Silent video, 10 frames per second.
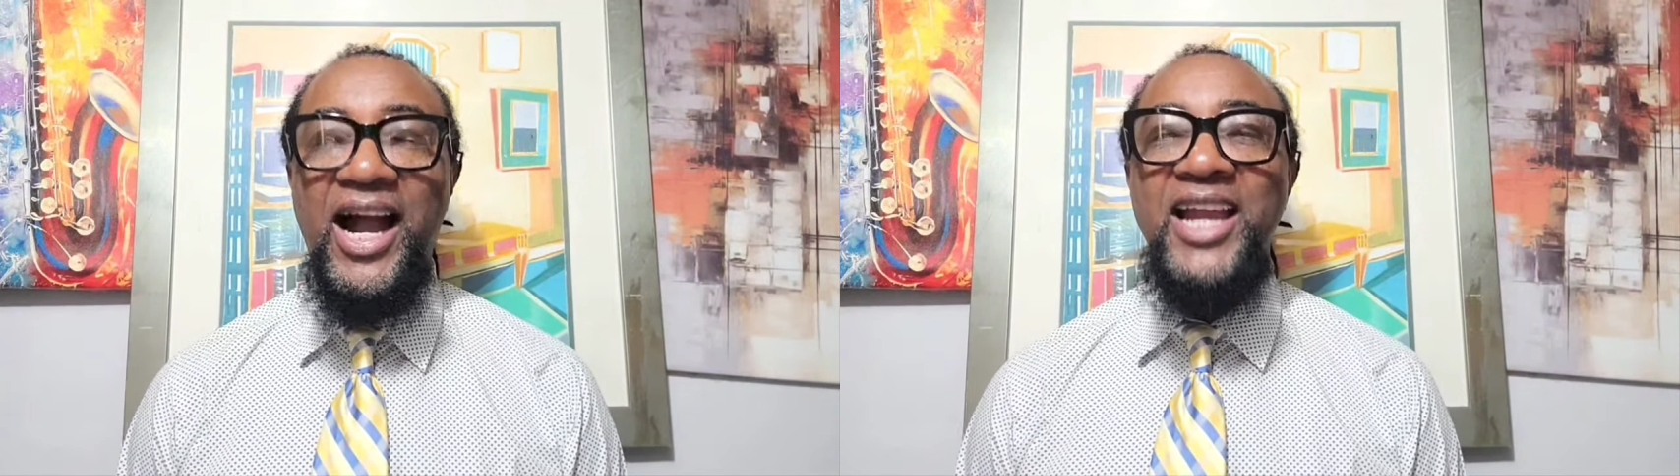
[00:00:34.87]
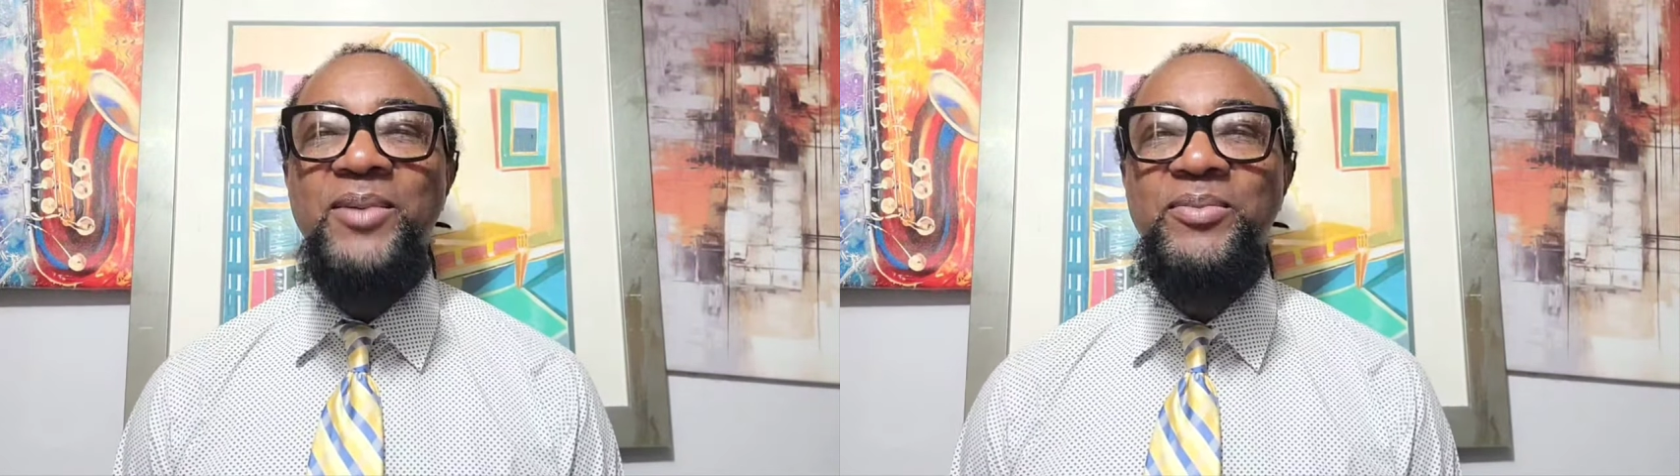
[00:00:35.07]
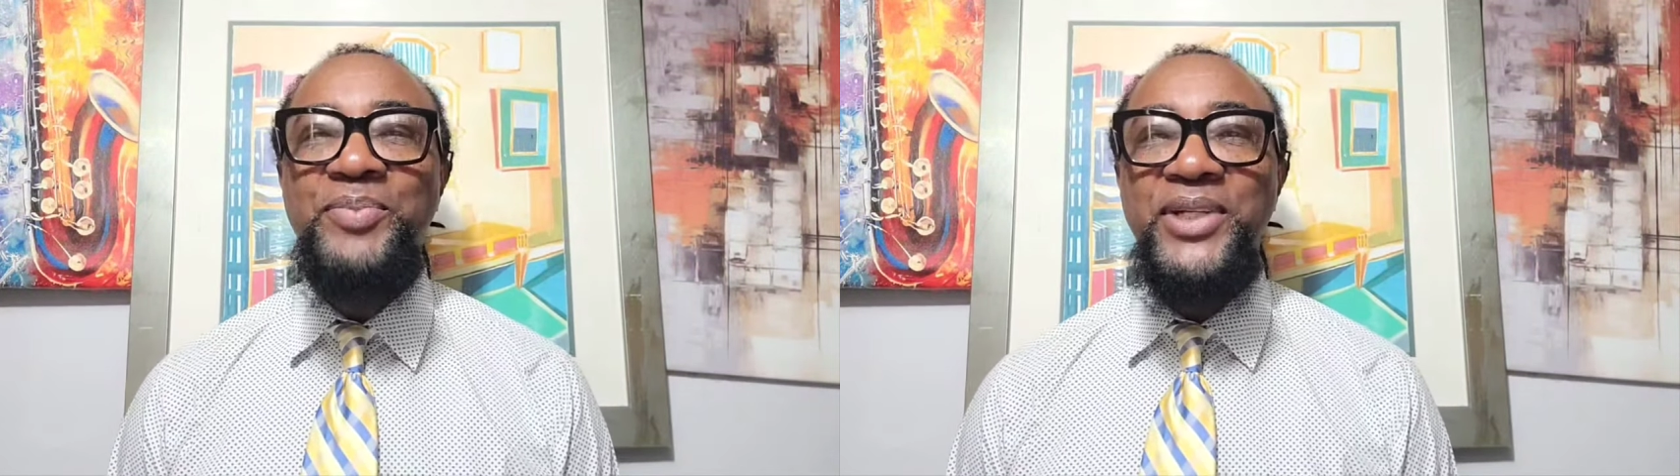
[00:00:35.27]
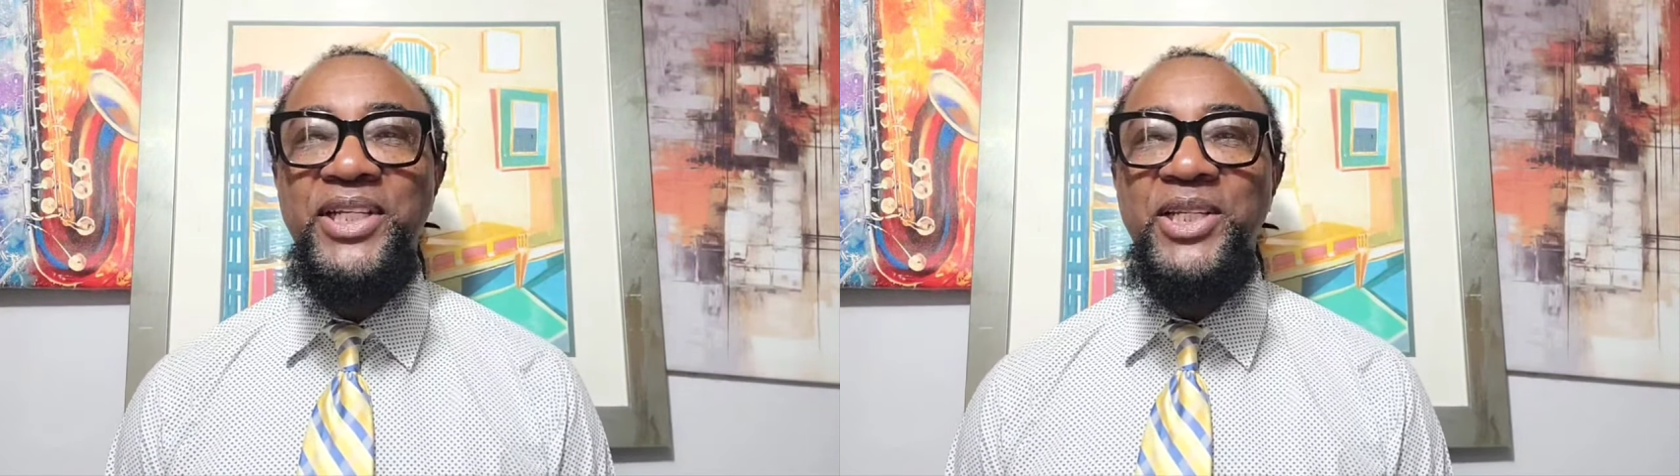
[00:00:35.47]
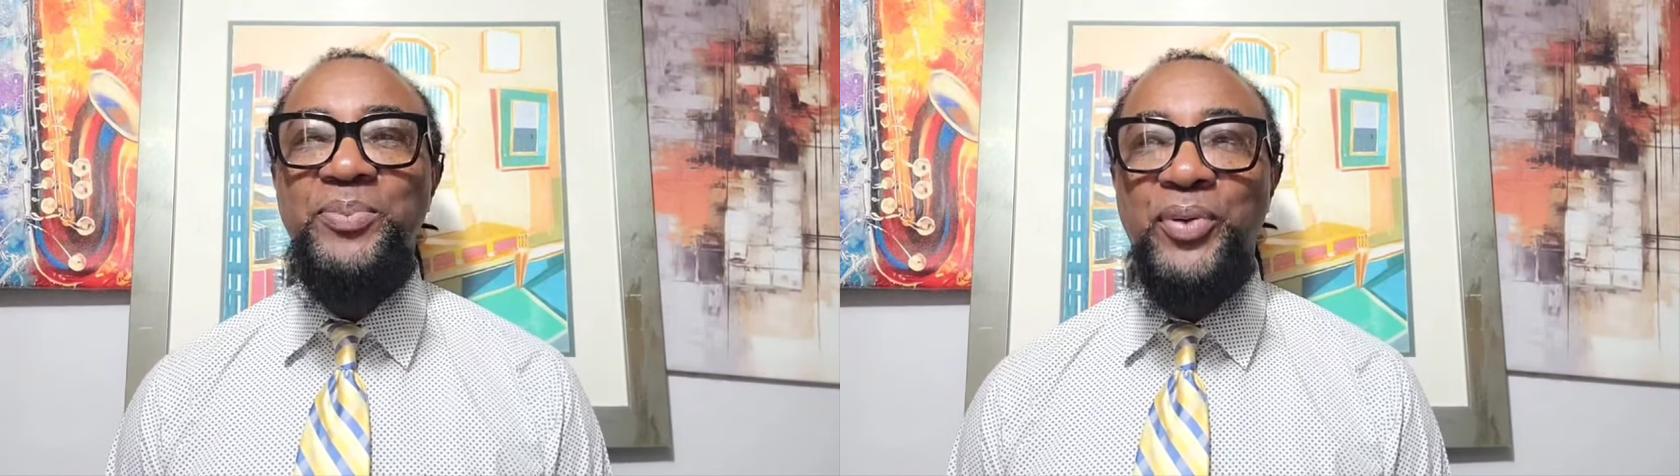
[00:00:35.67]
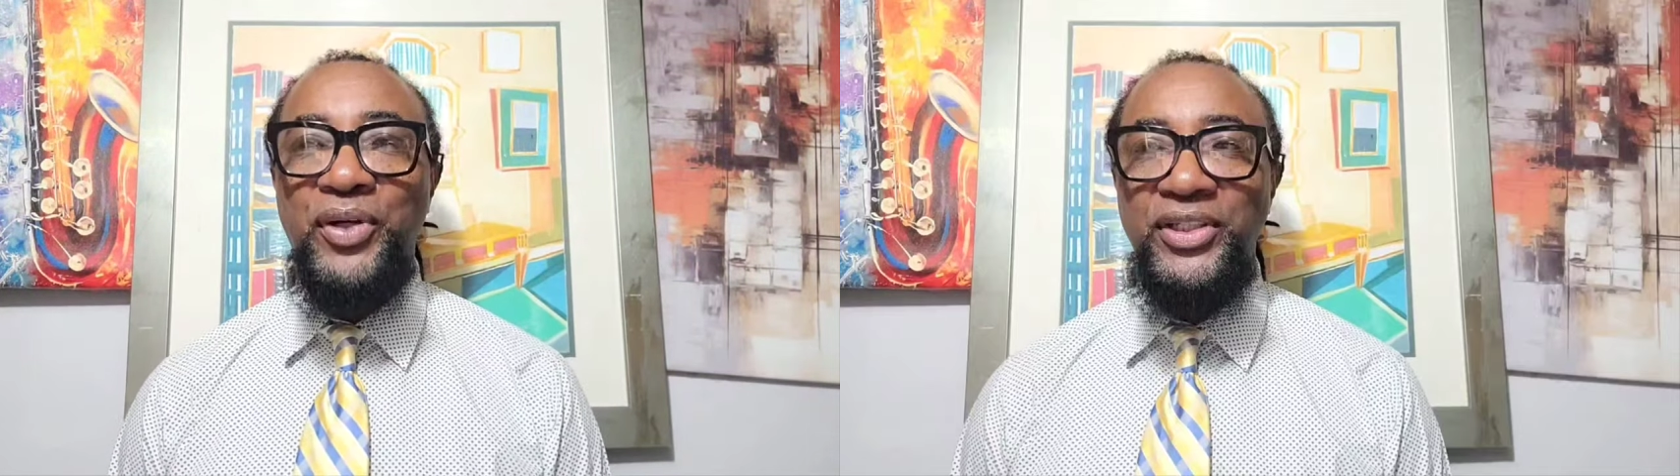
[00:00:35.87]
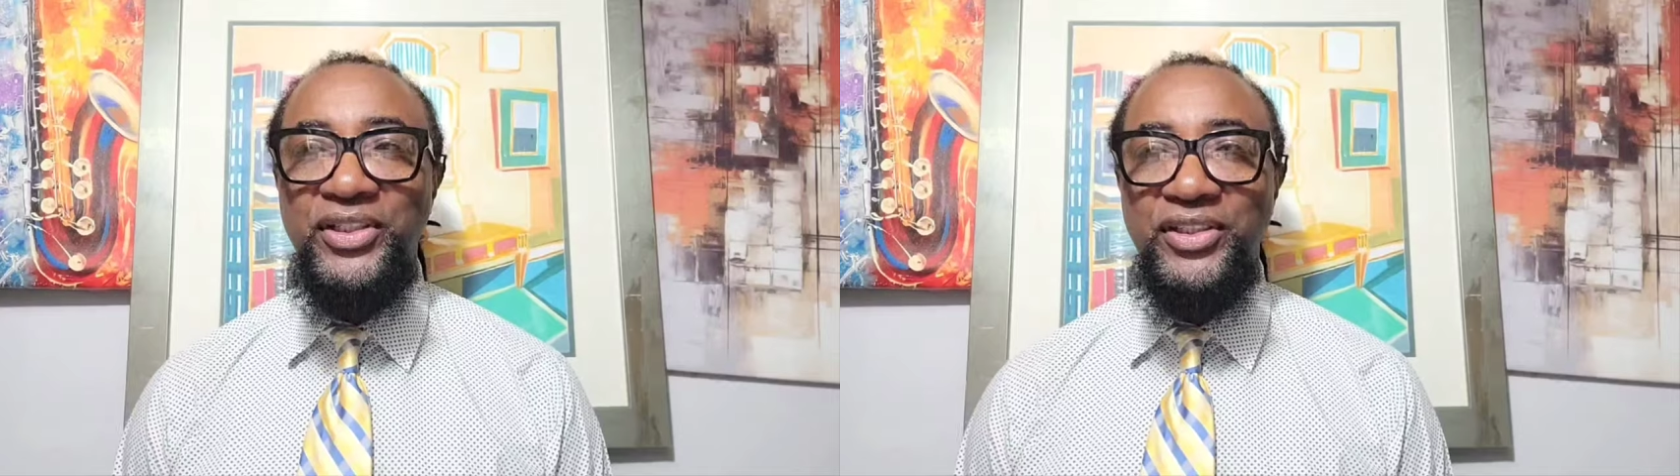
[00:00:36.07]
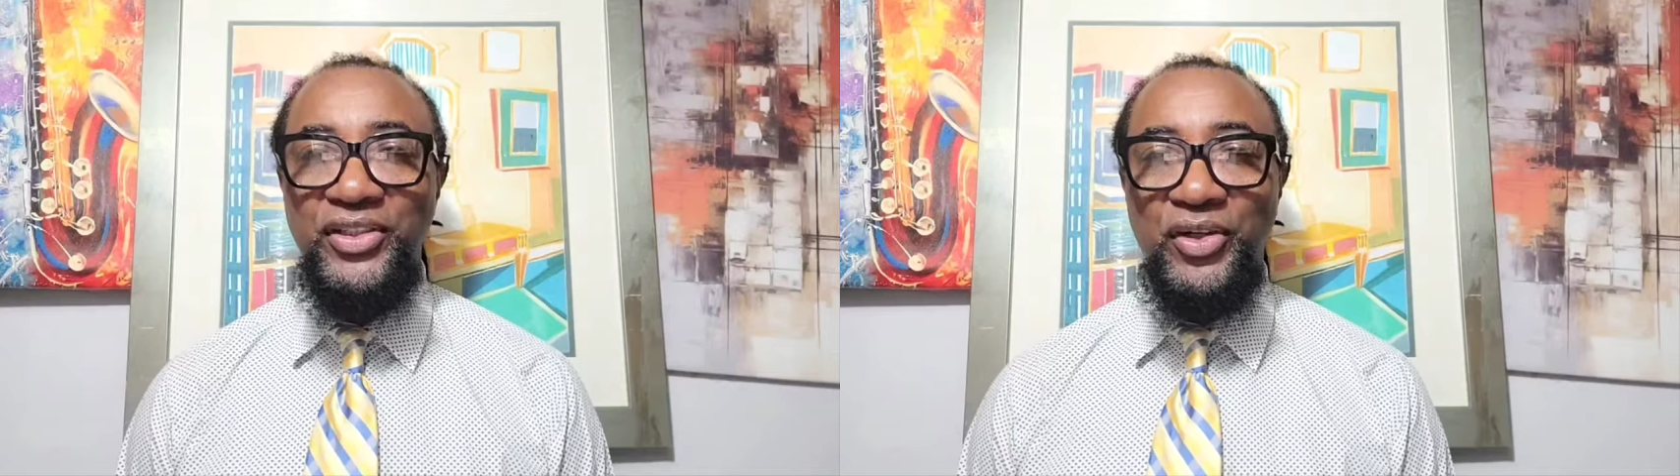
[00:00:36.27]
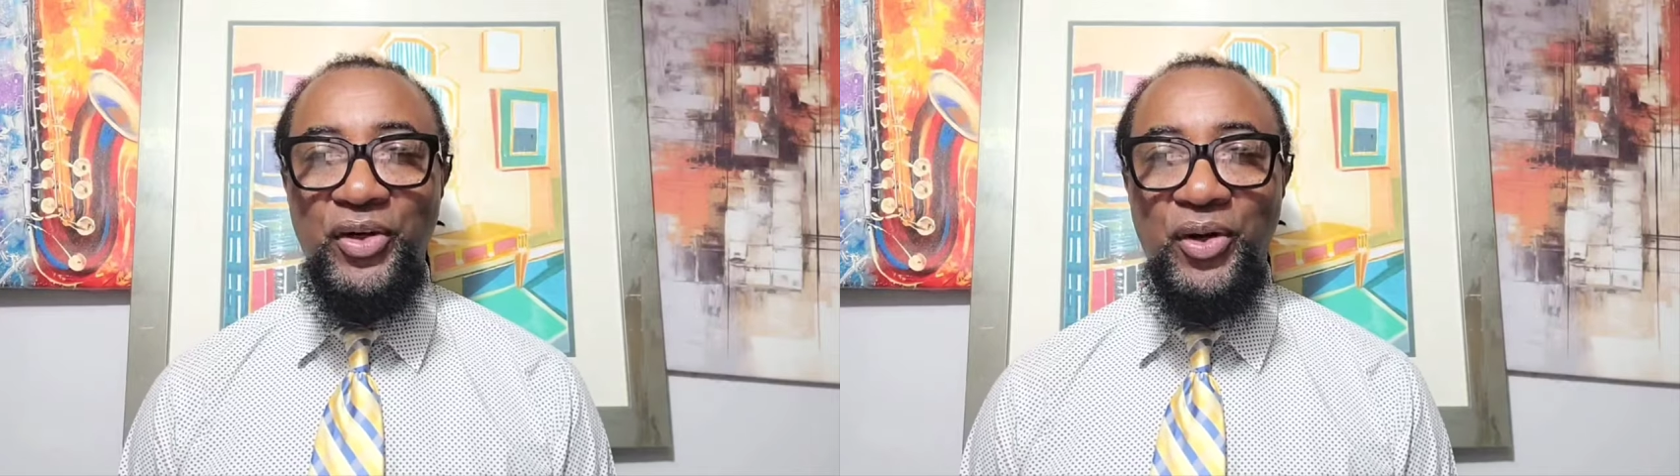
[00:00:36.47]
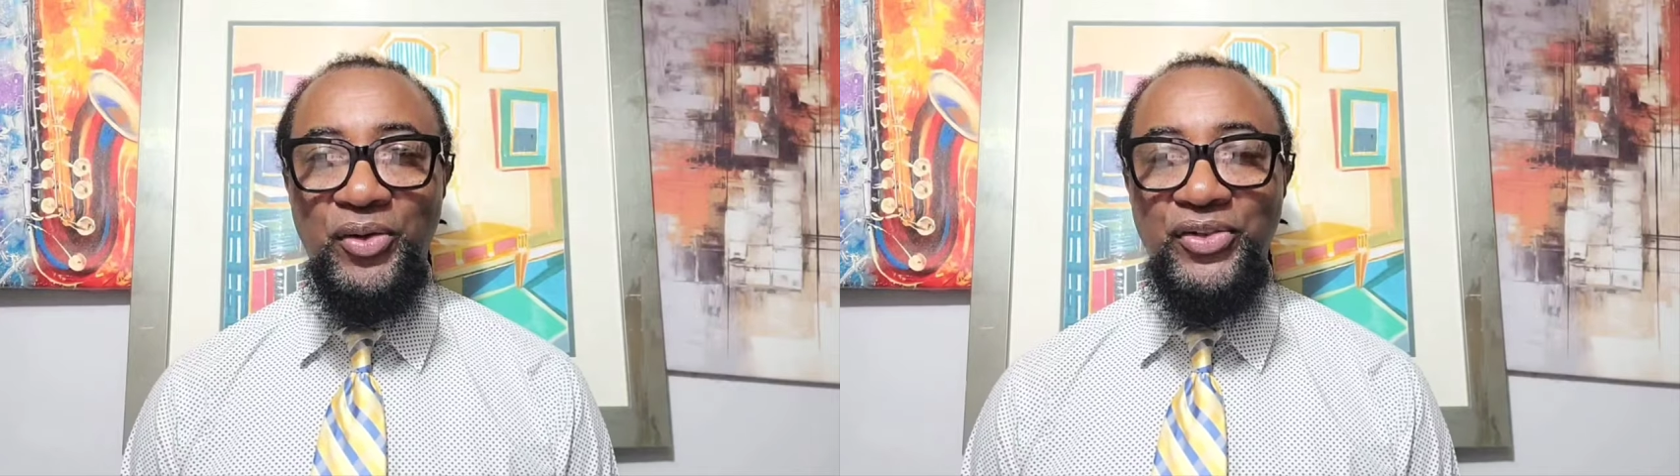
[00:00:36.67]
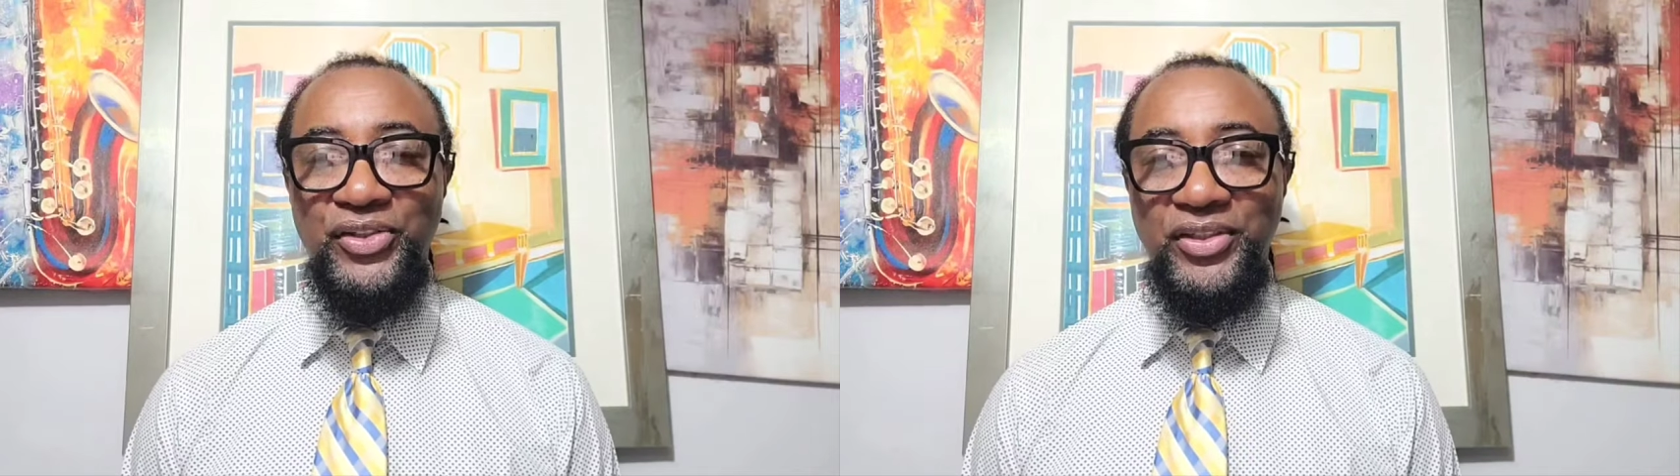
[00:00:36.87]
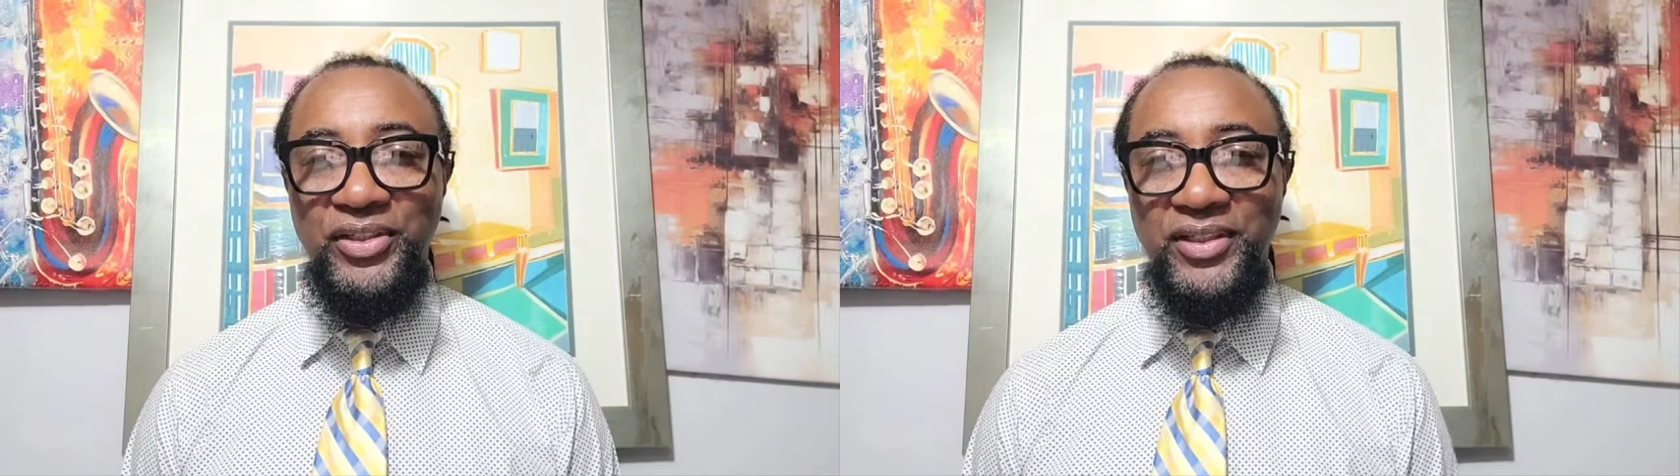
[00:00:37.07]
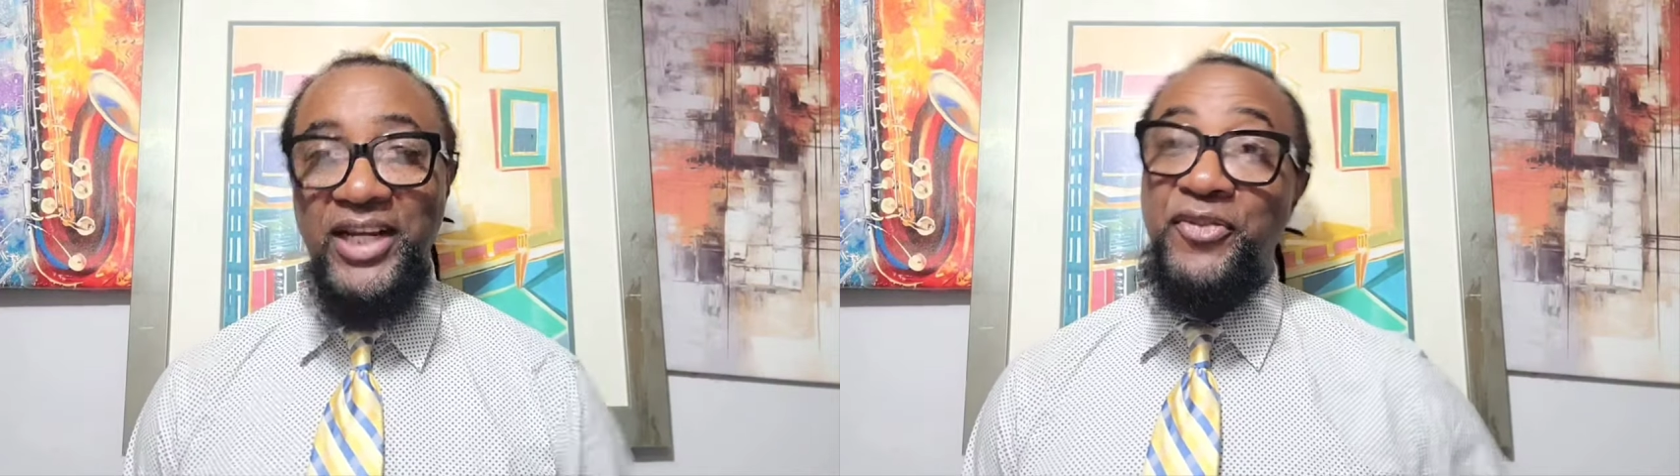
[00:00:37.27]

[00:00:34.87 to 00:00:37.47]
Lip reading: I am P.D. Poet, your host.